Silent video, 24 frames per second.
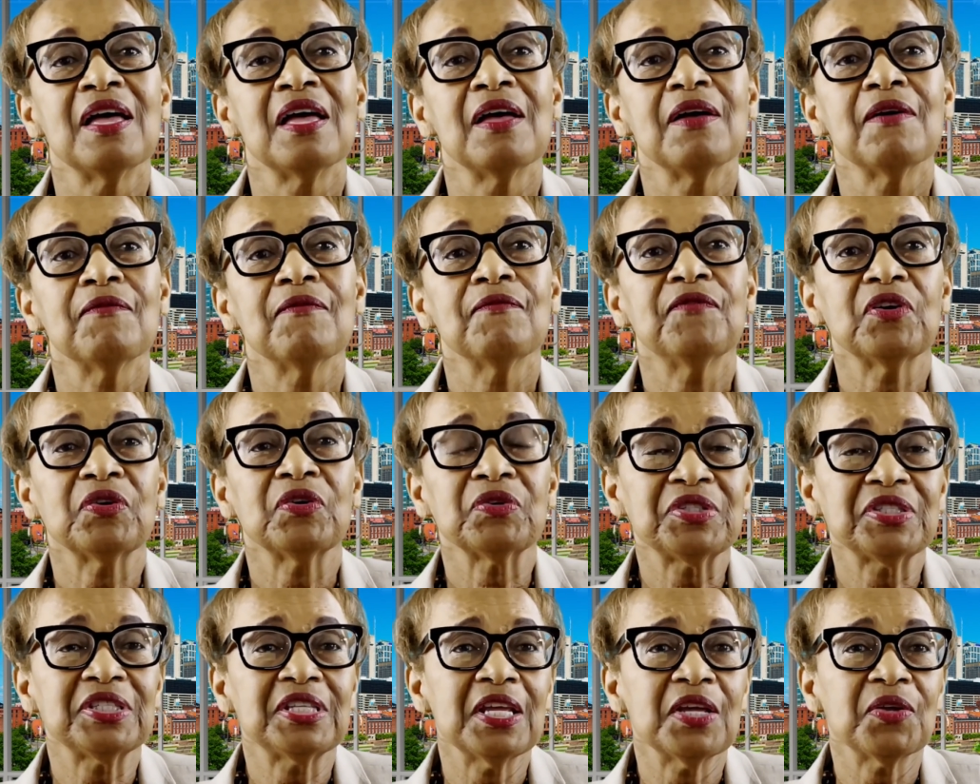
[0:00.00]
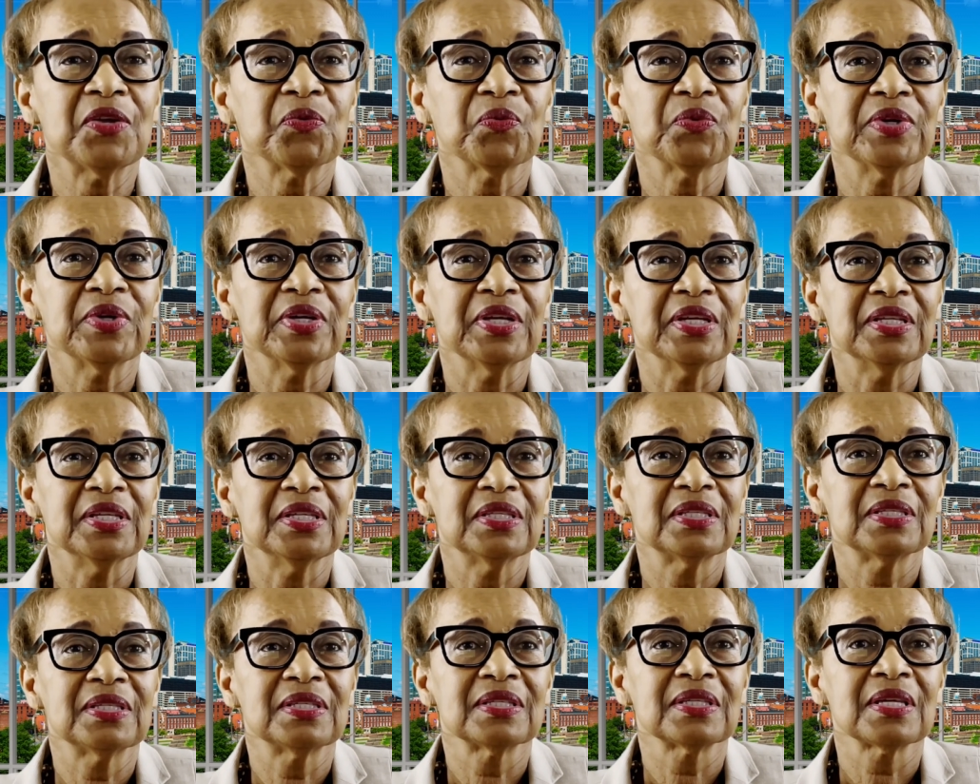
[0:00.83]
Verse 10
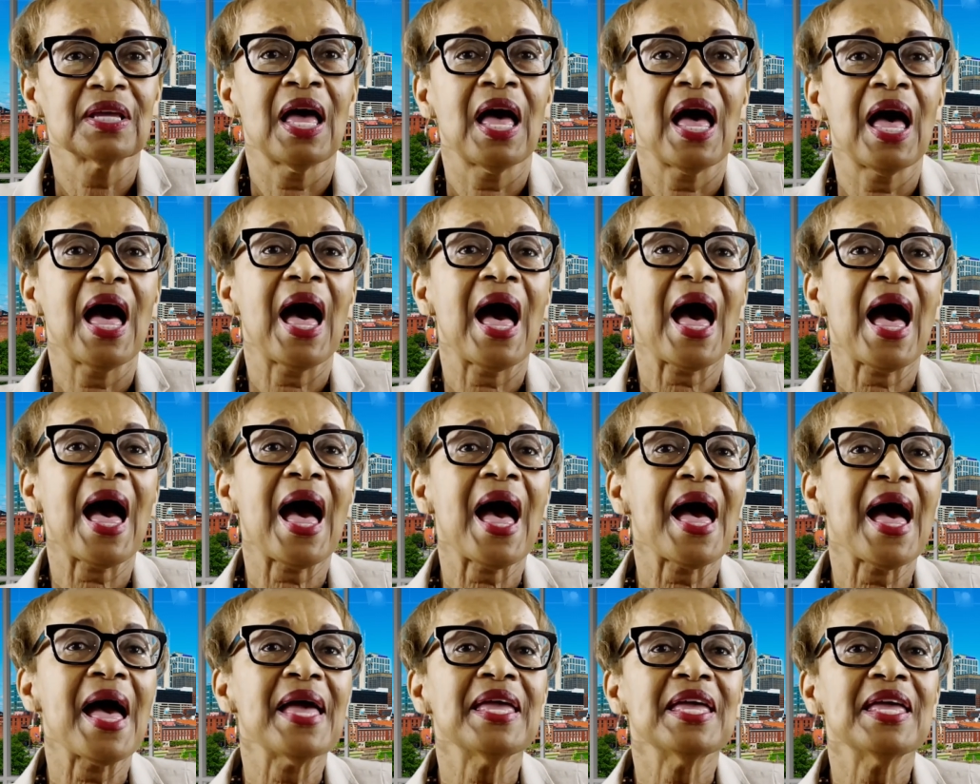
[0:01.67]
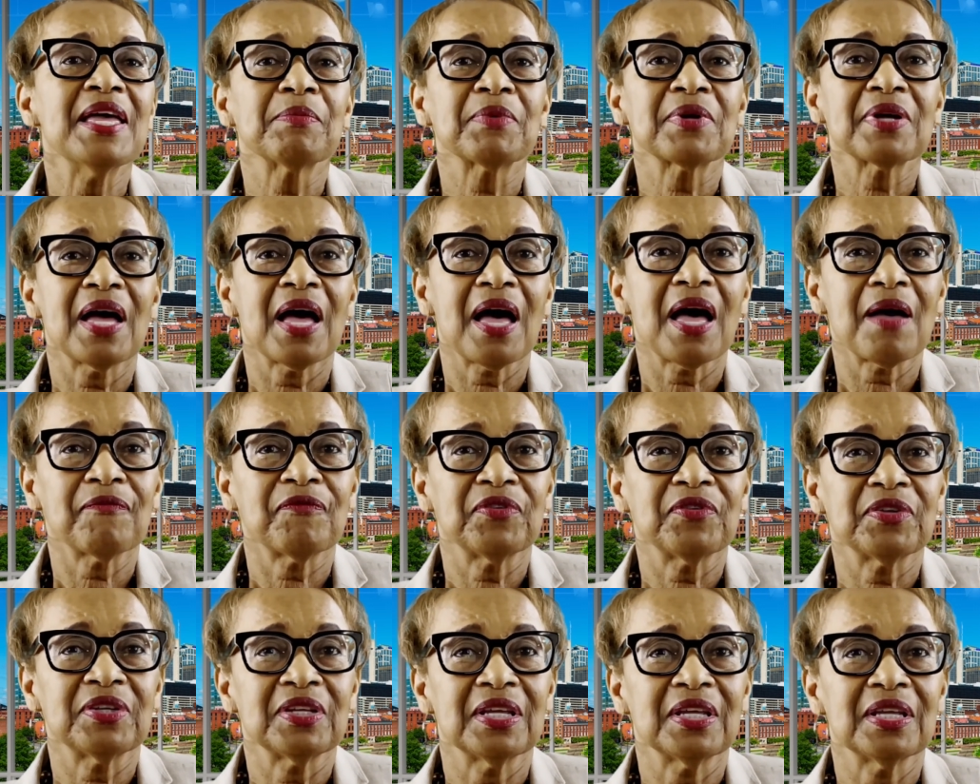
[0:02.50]
reads, "I am
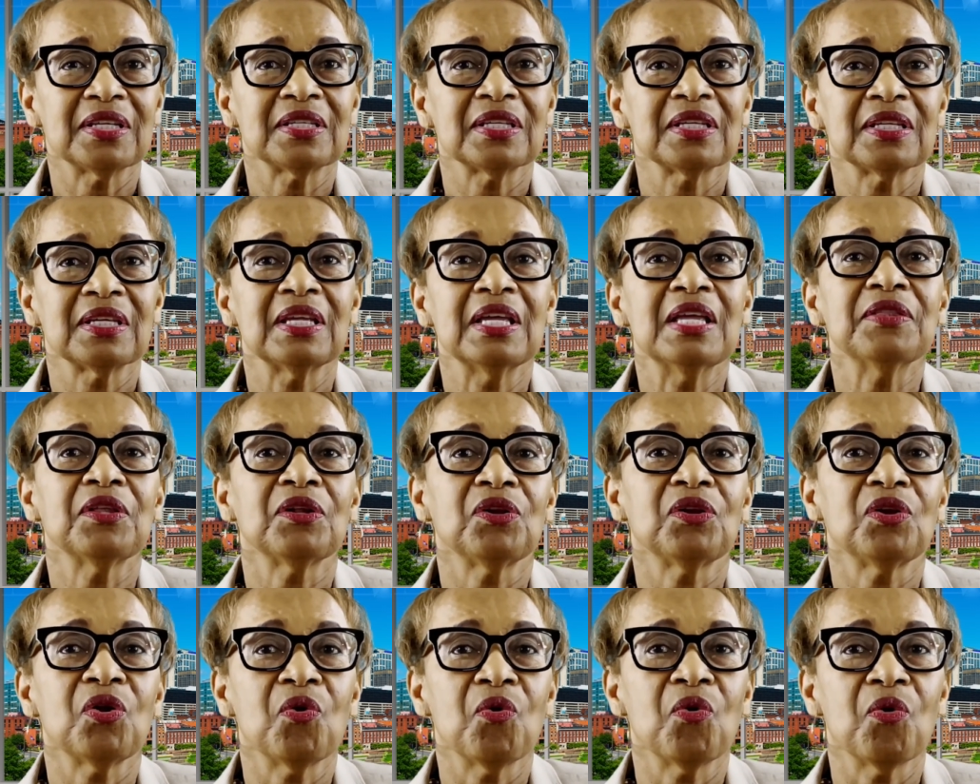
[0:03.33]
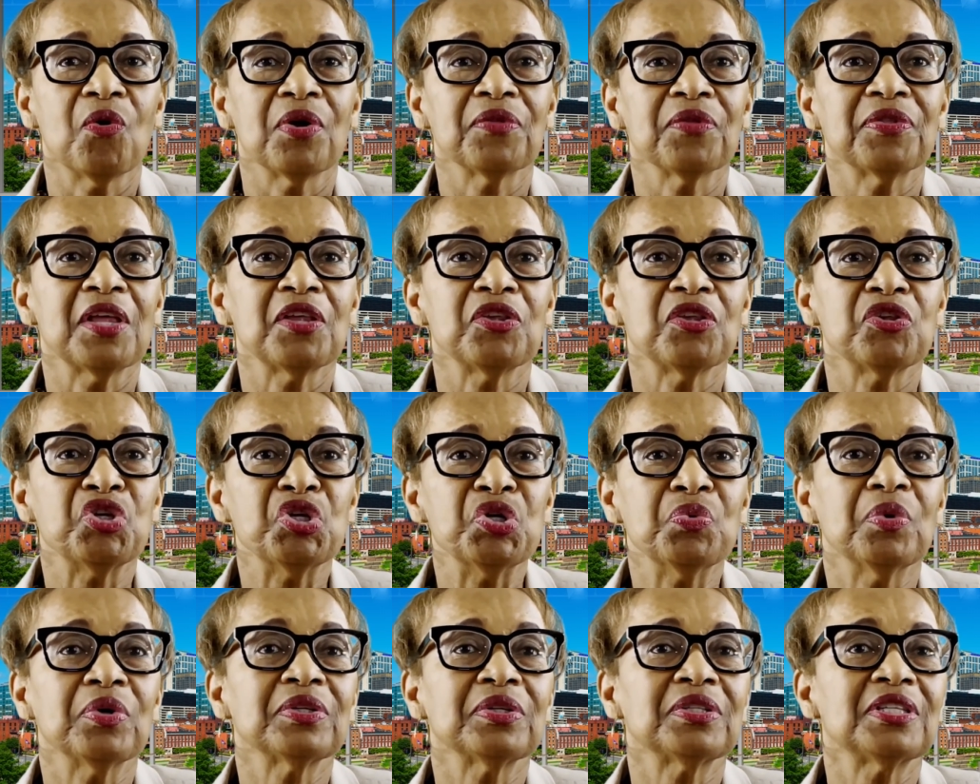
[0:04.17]
confident in the Lord that
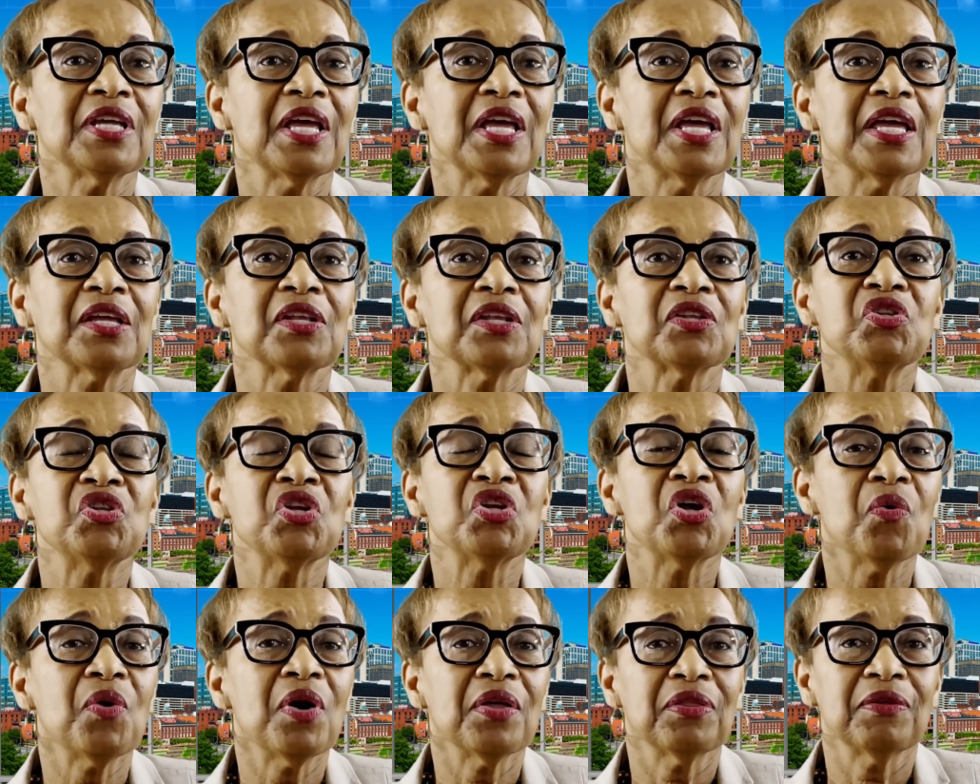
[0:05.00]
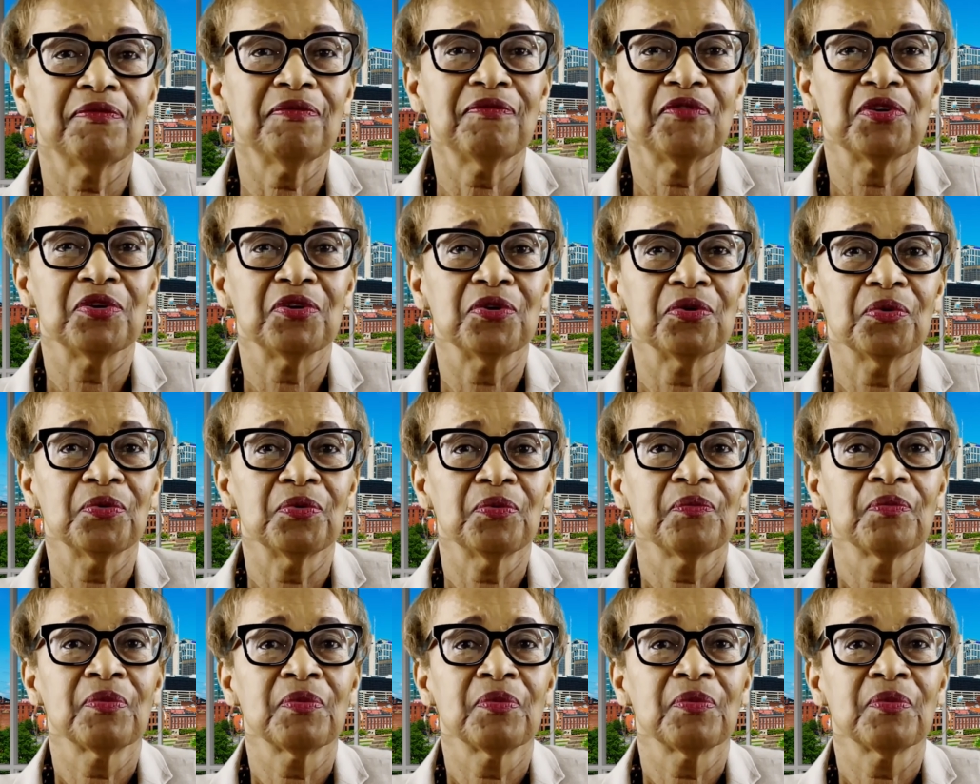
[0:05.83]
you will take no other view.